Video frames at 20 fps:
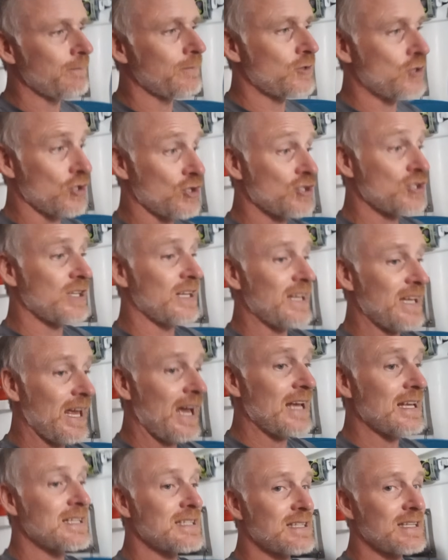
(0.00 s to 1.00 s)
just in
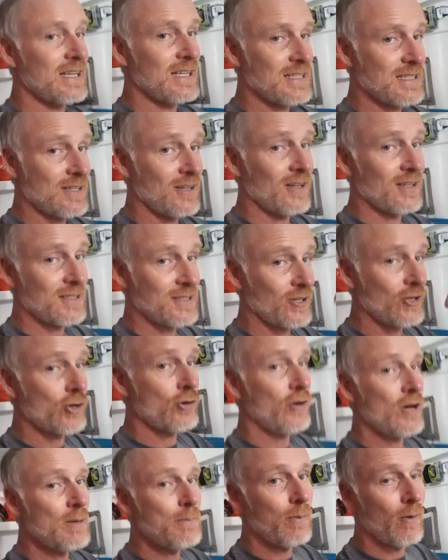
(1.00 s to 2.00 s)
case it starts to
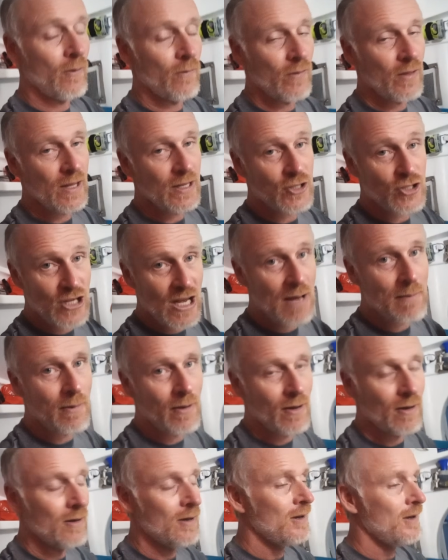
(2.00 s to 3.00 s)
creep on the jammer.